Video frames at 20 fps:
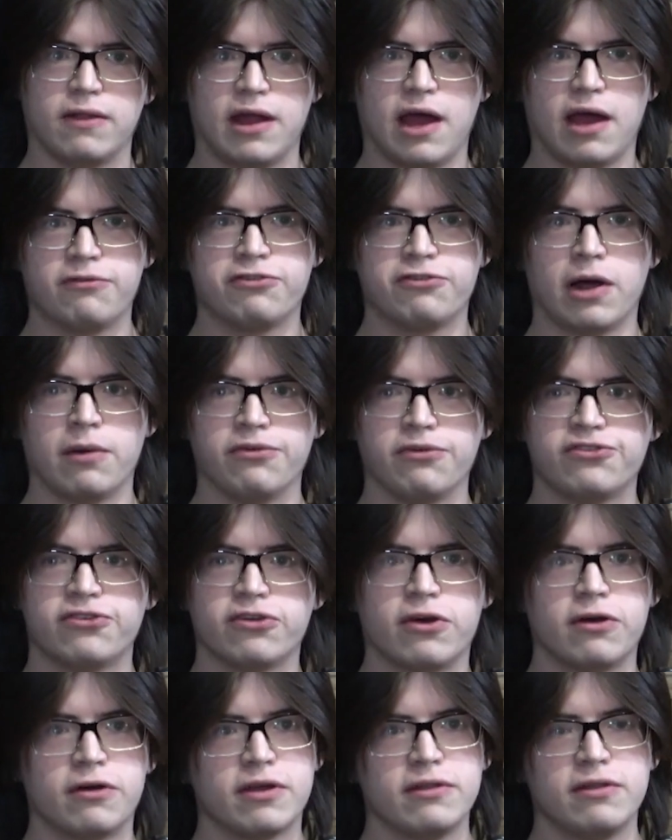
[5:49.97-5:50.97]
after I was
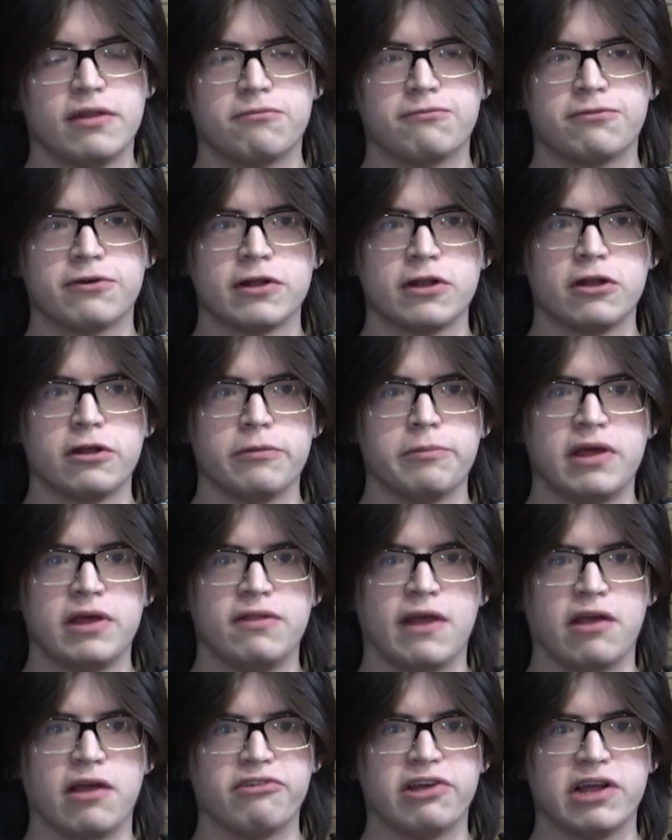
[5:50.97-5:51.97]
talking to them for a little bit and
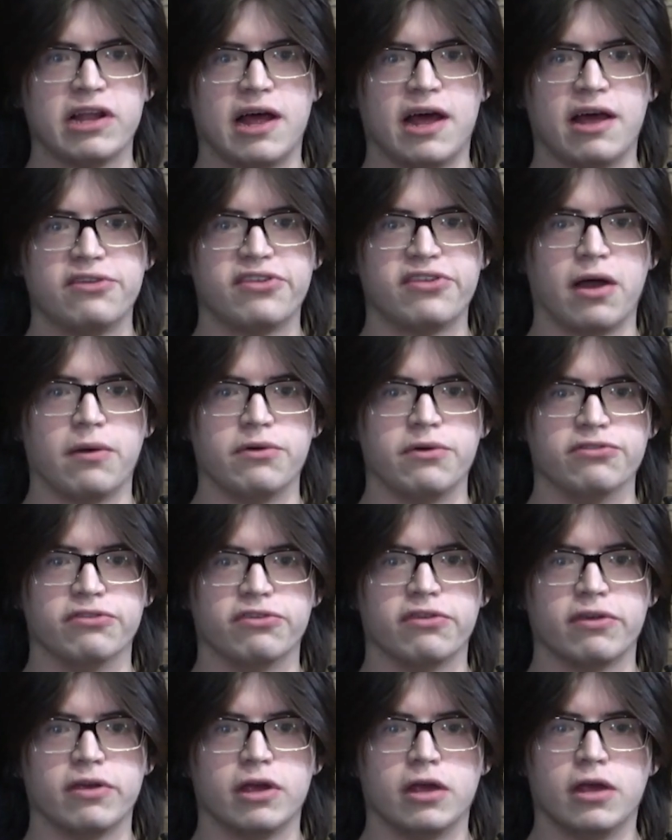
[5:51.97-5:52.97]
they realized I was,
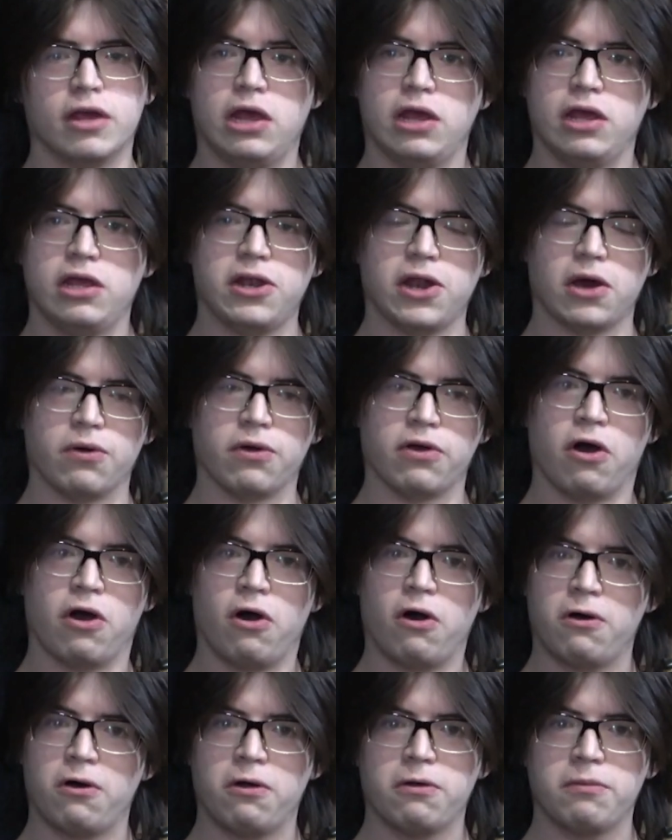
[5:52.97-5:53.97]

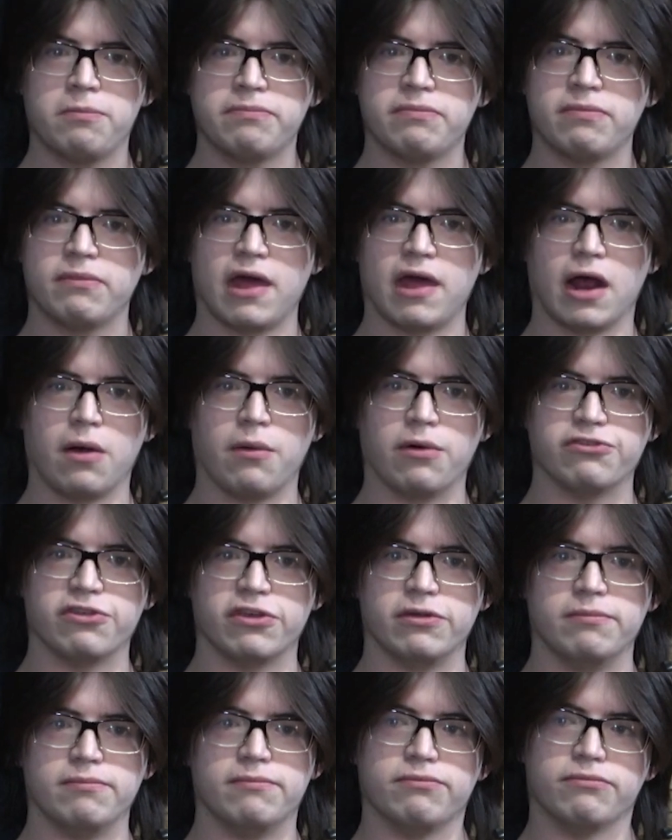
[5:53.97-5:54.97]
calm and I
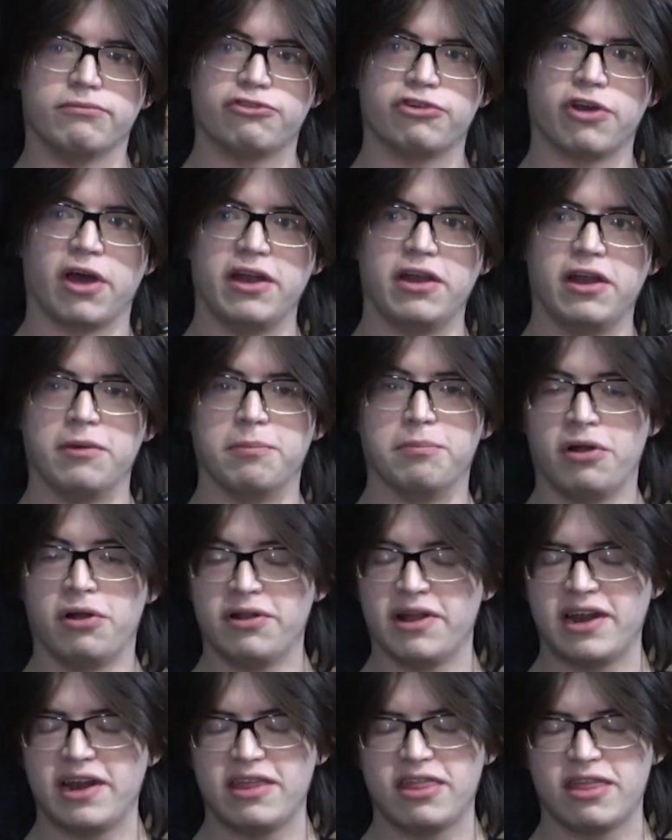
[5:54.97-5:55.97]
wasn't trying to pull
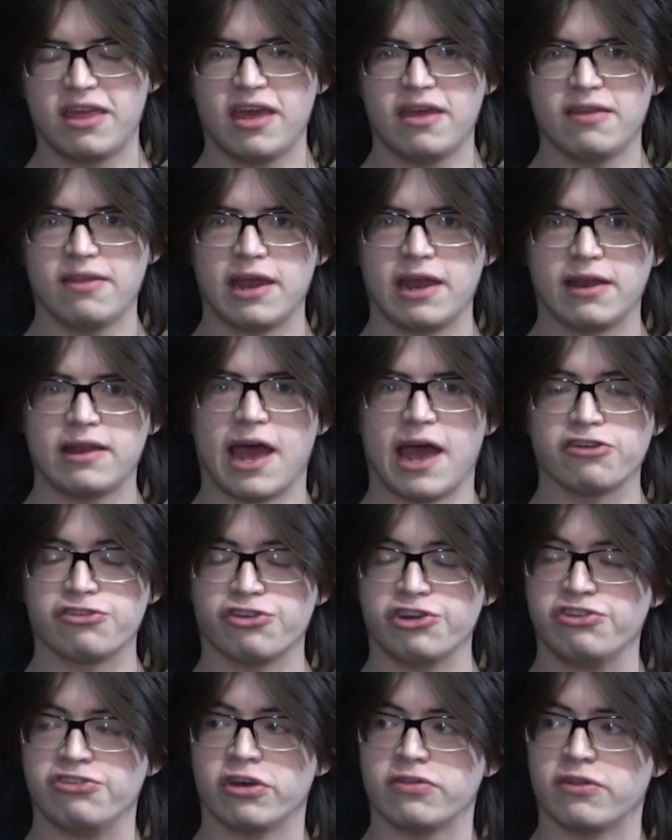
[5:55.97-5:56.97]
anything, they actually
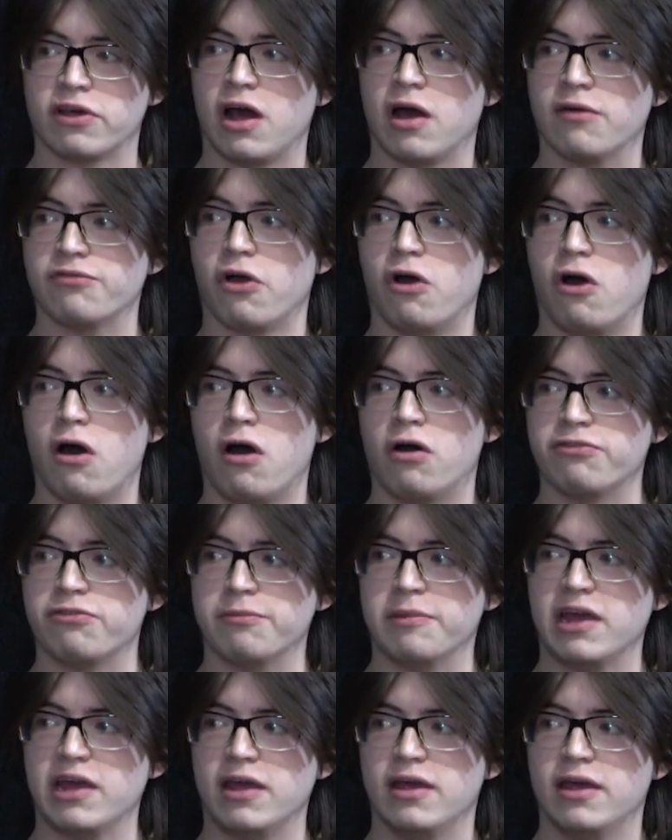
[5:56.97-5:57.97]
took the cuffs off of
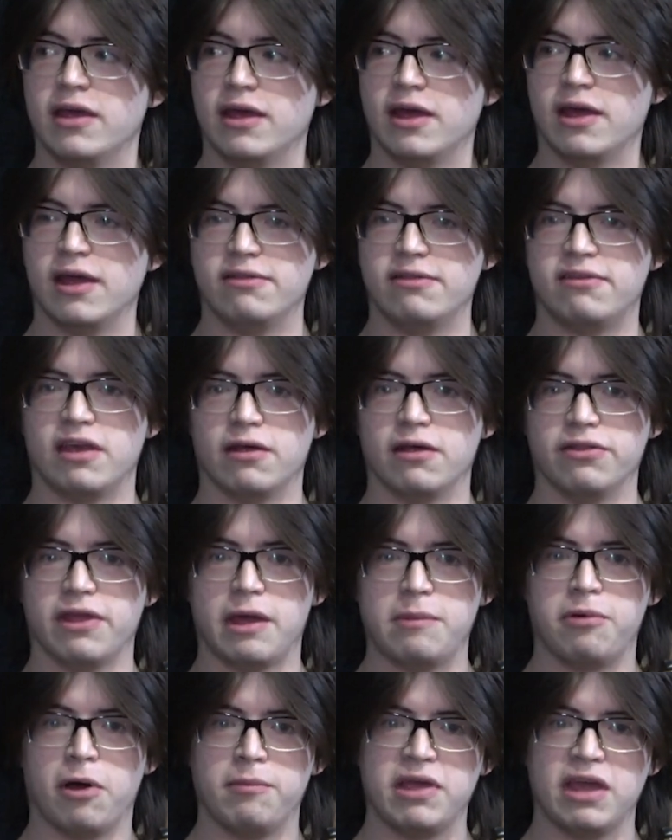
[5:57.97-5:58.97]
me until they
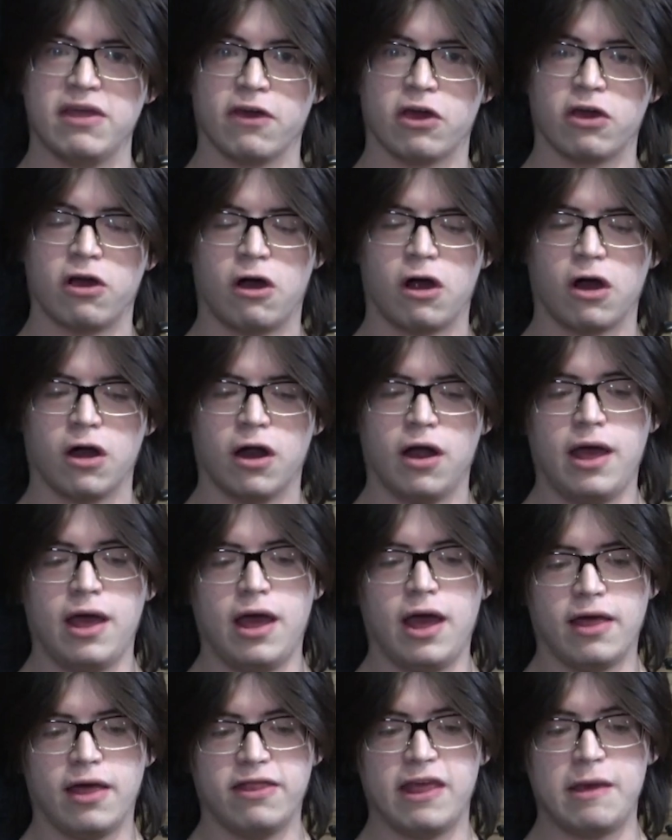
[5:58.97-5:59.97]
put me in the car.
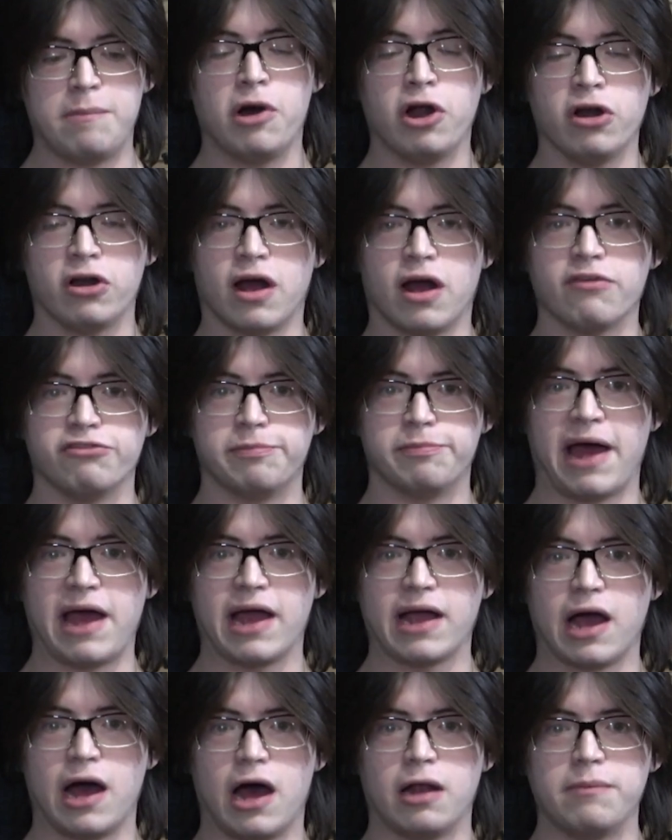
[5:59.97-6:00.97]
And they put cuffs back
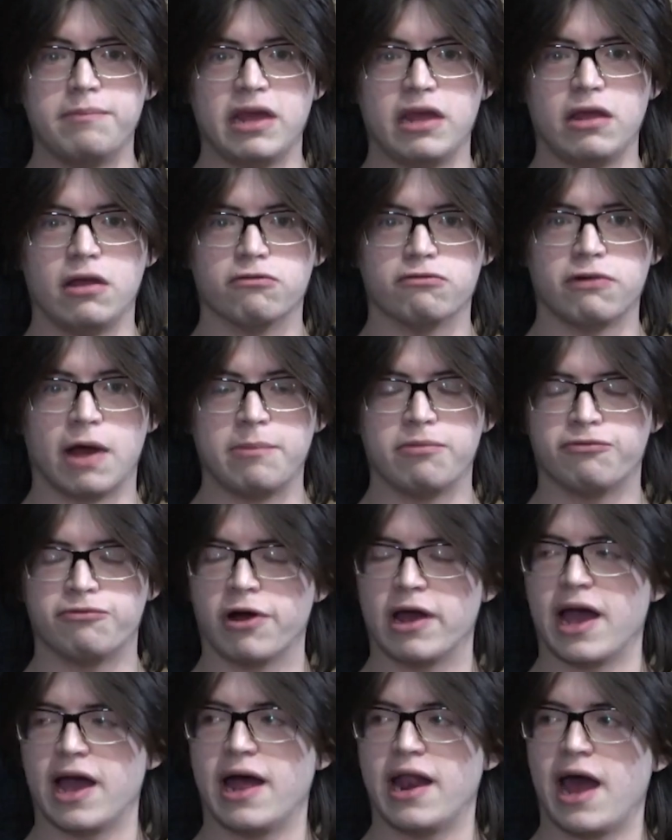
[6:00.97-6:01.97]
on me right before I
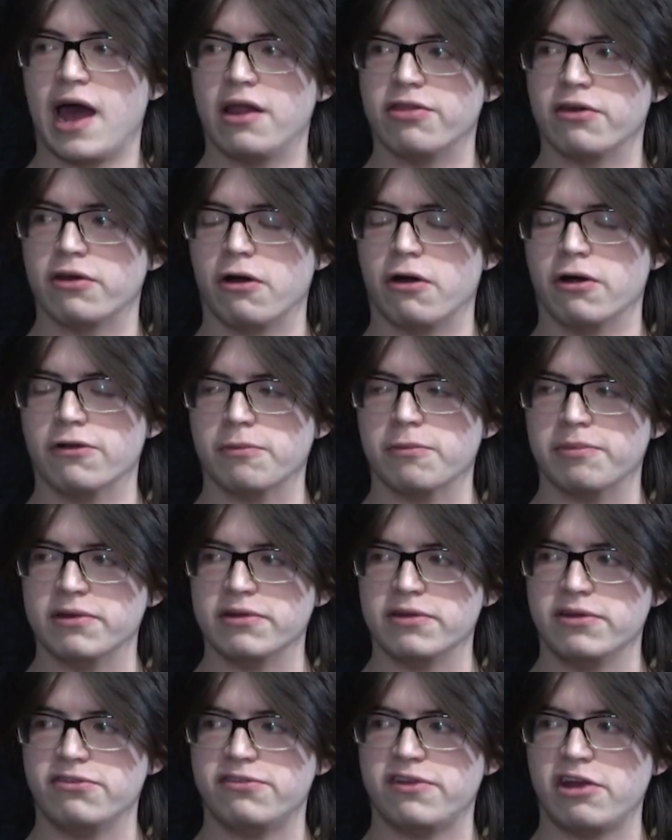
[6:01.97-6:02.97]
got out of the car at the
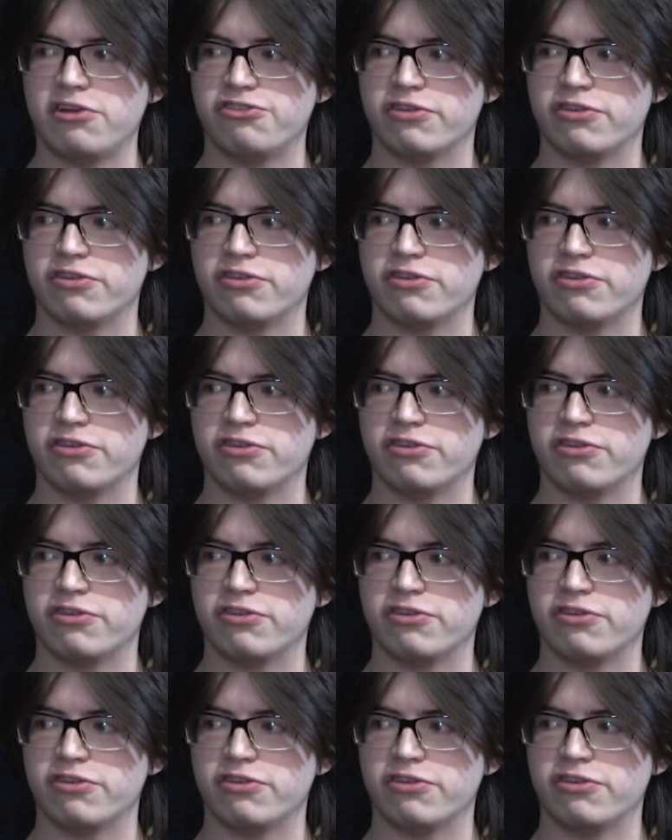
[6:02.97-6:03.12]
police station.